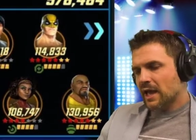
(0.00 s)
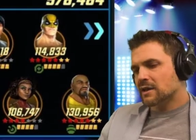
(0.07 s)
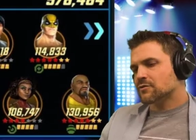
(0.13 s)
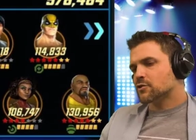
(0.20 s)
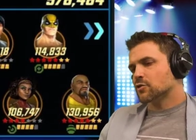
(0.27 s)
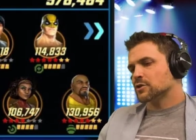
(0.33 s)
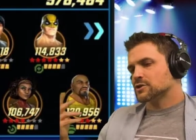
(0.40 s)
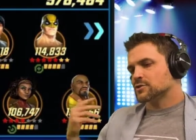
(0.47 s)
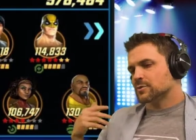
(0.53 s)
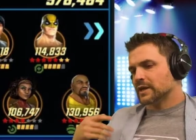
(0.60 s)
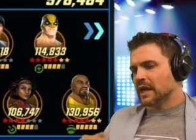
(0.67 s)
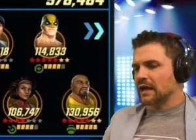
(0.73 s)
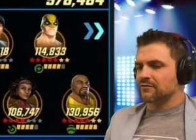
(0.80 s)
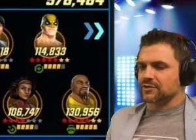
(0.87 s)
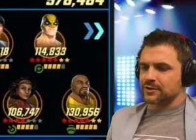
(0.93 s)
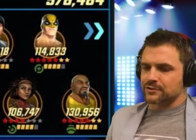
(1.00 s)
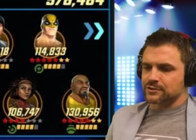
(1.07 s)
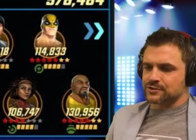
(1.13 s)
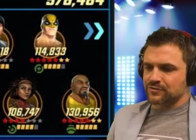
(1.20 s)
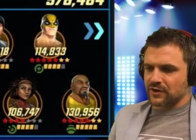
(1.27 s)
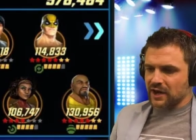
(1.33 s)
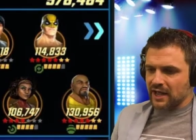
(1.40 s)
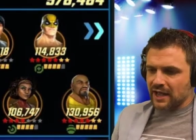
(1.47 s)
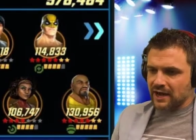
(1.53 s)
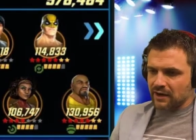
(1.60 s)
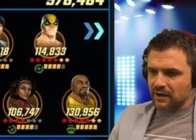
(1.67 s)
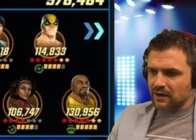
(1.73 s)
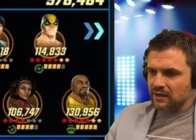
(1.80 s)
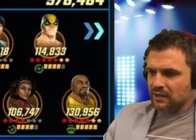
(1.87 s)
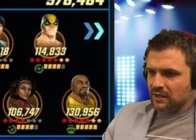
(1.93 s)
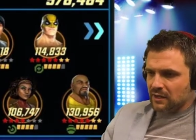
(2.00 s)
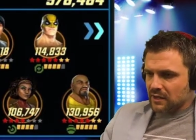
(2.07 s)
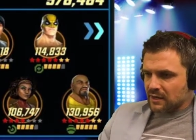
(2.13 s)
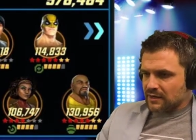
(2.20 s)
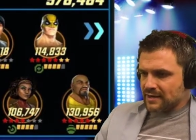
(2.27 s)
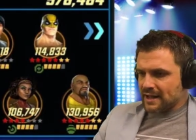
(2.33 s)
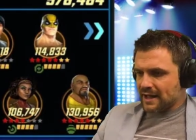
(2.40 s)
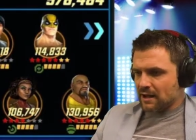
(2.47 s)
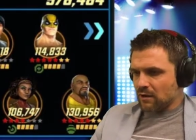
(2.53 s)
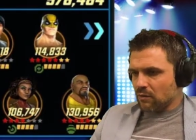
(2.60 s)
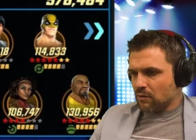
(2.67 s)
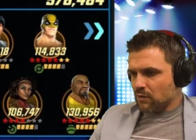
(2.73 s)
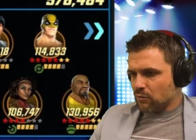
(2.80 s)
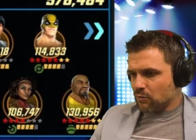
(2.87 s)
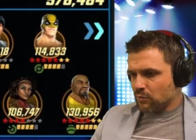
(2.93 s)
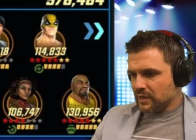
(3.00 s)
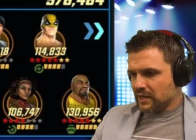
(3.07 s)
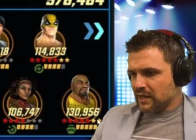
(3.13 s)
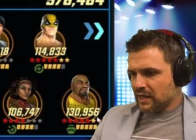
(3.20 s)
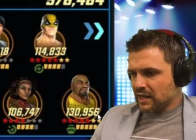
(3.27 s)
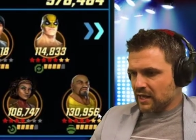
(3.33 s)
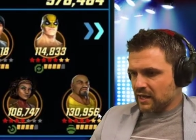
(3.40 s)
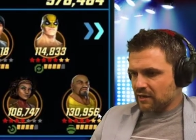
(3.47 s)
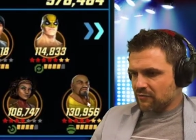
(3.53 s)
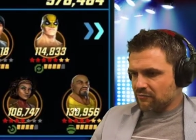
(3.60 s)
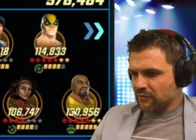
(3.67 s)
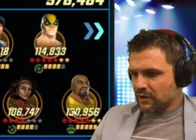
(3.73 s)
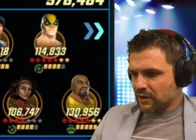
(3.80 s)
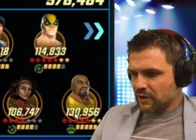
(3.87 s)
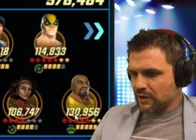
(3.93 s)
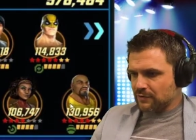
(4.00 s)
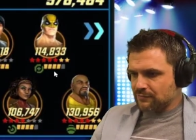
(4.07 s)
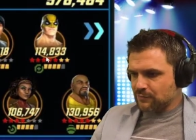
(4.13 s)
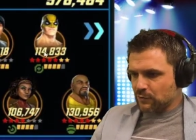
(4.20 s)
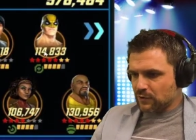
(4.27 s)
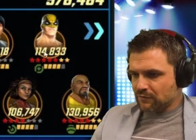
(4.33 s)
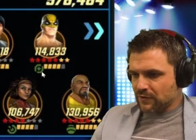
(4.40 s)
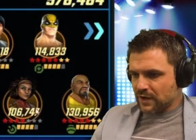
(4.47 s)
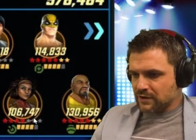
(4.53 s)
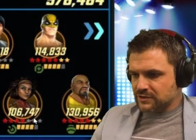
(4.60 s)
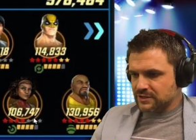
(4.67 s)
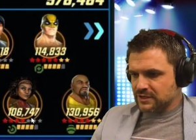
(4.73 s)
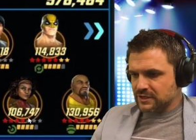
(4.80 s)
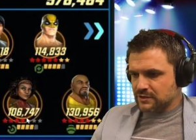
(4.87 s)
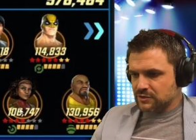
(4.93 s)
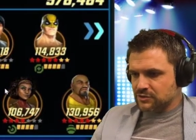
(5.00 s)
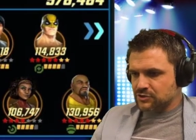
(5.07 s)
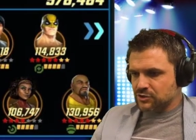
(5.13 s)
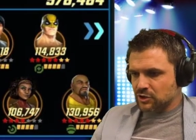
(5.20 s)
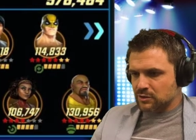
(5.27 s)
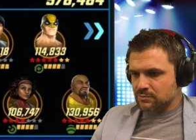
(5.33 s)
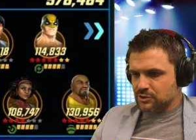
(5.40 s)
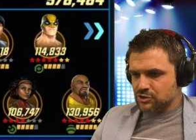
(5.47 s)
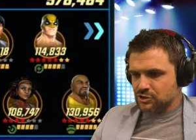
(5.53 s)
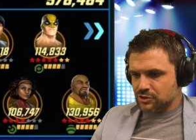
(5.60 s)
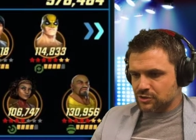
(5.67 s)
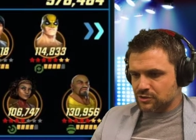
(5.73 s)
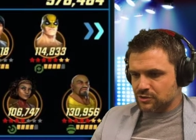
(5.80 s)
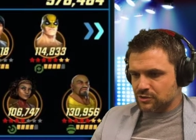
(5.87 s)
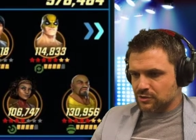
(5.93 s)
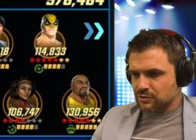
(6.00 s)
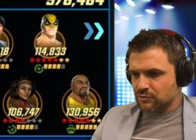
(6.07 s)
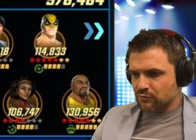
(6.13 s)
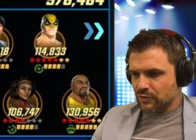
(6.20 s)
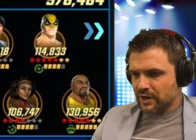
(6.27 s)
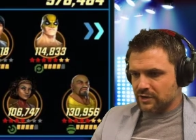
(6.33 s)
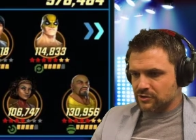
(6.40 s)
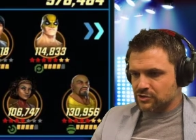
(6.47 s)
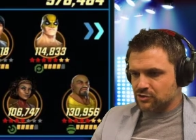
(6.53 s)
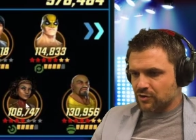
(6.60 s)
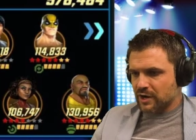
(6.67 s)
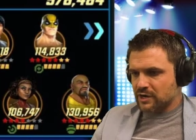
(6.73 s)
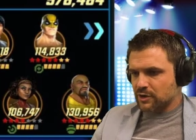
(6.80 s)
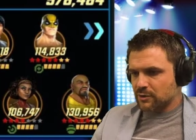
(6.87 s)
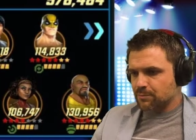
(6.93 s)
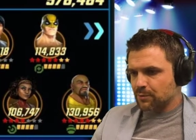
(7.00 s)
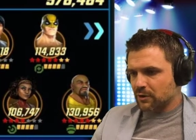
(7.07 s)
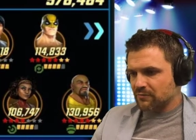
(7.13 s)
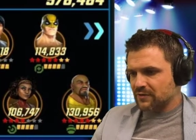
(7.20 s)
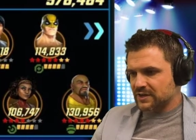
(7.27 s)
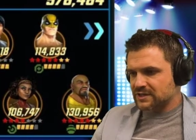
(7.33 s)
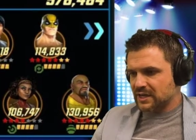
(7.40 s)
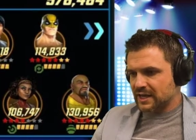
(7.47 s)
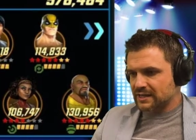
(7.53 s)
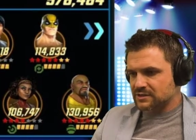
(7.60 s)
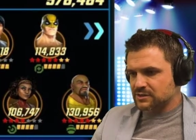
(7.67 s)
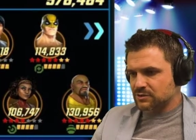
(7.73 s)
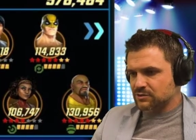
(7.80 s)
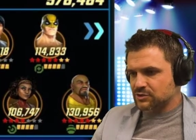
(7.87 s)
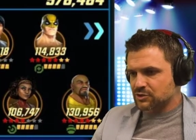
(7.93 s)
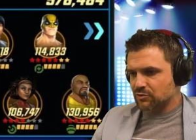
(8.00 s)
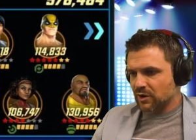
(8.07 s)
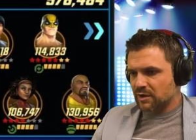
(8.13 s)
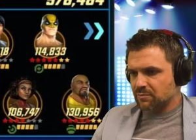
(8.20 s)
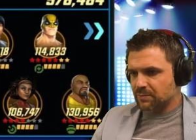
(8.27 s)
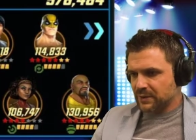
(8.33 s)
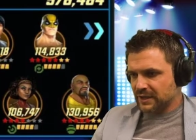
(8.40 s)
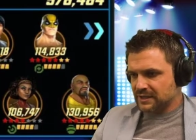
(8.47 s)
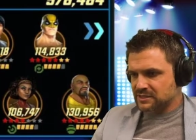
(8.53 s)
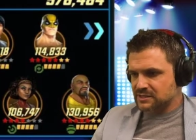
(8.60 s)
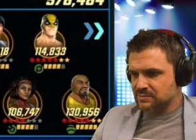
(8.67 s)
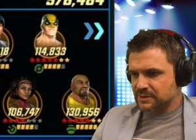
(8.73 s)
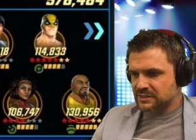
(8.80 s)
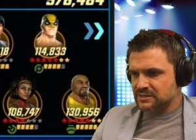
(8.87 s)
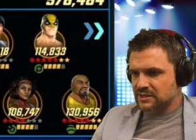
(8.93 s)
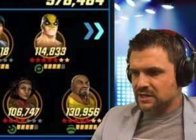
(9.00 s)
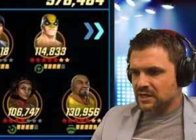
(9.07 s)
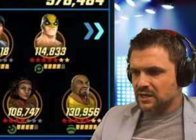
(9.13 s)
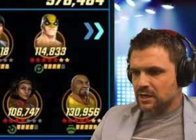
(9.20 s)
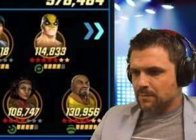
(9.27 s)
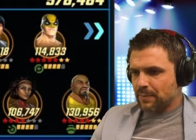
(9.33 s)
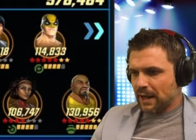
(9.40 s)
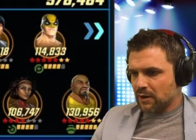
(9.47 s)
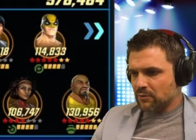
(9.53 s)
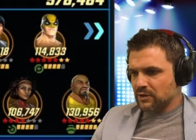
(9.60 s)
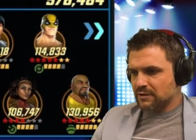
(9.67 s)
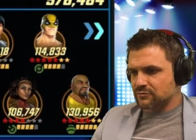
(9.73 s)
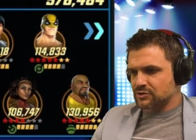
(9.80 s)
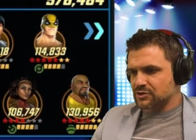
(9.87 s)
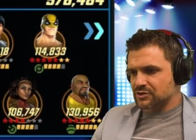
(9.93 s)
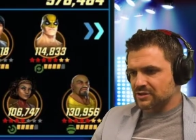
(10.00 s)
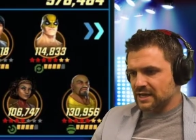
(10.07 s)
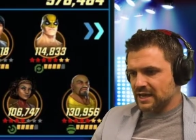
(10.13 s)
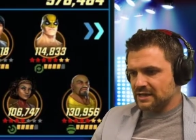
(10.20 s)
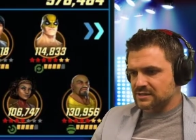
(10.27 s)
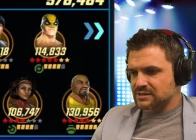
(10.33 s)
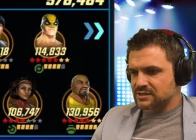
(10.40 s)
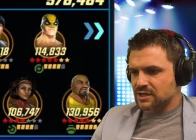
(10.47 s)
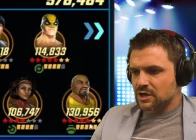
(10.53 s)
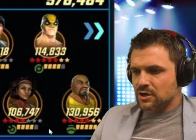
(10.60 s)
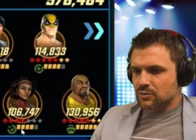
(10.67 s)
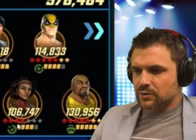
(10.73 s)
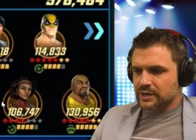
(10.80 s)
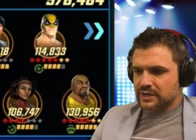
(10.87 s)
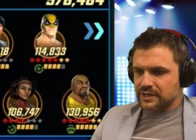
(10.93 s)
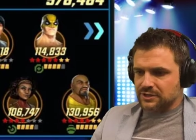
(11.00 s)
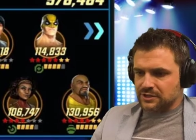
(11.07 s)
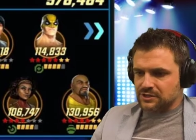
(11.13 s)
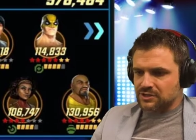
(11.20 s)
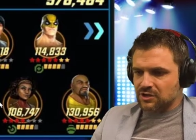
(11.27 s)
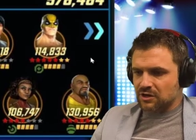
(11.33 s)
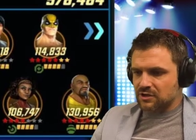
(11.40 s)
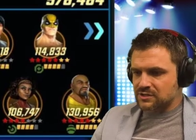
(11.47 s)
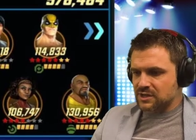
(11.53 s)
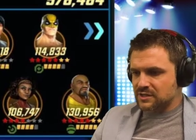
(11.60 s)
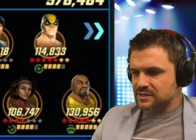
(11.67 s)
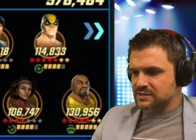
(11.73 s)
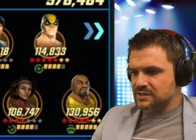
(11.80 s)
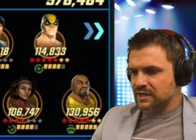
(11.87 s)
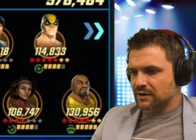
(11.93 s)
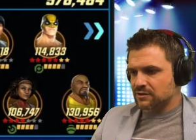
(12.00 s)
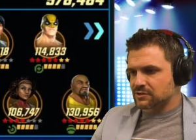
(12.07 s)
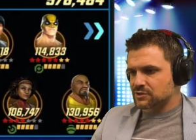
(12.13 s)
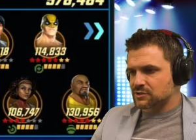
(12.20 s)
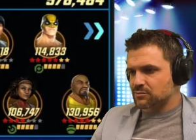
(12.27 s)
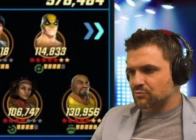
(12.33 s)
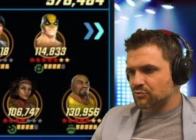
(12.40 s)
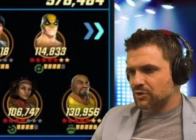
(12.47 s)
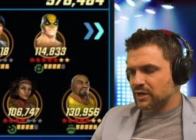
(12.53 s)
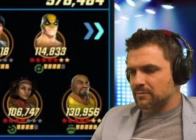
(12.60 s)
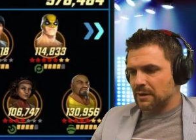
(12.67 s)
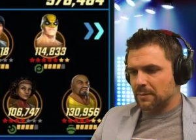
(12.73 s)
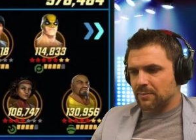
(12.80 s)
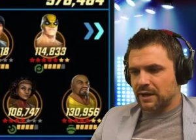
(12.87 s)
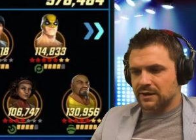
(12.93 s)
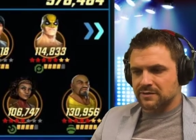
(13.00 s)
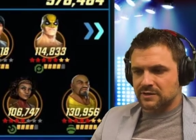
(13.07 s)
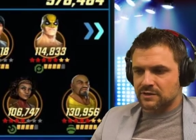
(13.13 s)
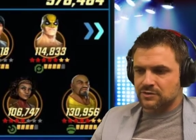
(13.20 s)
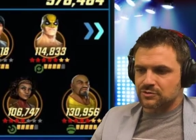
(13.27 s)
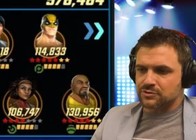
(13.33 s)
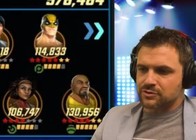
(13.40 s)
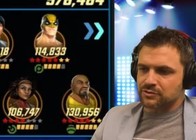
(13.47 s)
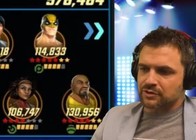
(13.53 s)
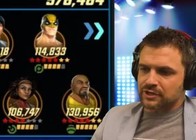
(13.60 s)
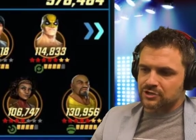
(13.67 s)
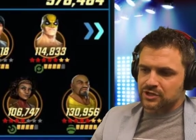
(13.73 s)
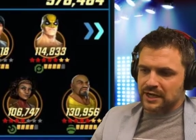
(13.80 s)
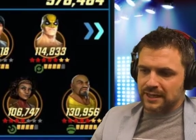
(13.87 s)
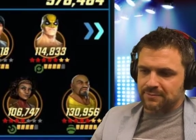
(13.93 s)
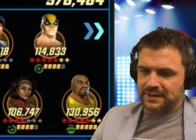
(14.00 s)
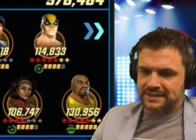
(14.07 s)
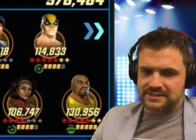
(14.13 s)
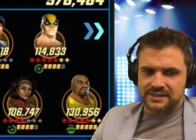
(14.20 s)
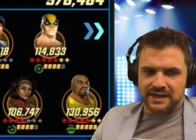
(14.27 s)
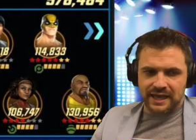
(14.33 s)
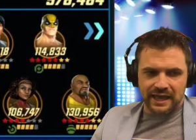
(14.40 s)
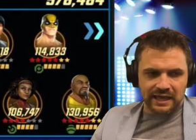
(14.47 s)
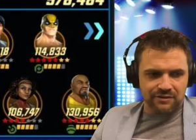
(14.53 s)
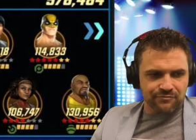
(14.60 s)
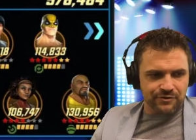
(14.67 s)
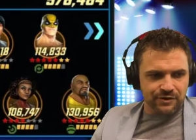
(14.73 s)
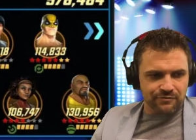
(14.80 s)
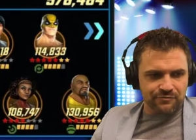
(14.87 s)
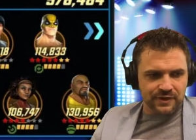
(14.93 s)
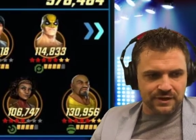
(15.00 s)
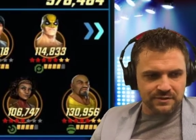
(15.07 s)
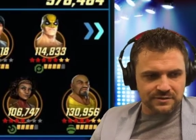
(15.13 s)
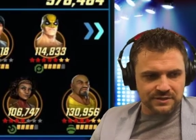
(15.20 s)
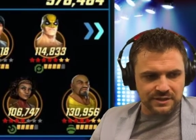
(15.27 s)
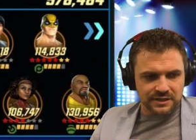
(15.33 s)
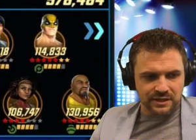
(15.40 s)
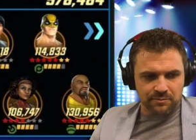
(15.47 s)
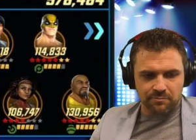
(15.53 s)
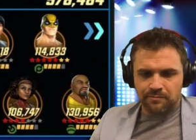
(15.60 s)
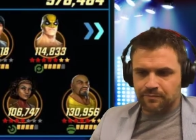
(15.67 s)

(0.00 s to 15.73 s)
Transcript: of course, we have Heroes for Hire. Now, we have Fortifier, Healer, Skirmisher, Raider, Striker, perfect ISOs, great placement. Power levels are nice. We're going to get the stars on these characters and bring them up. I think you're doing a great job. That's an A for your final team.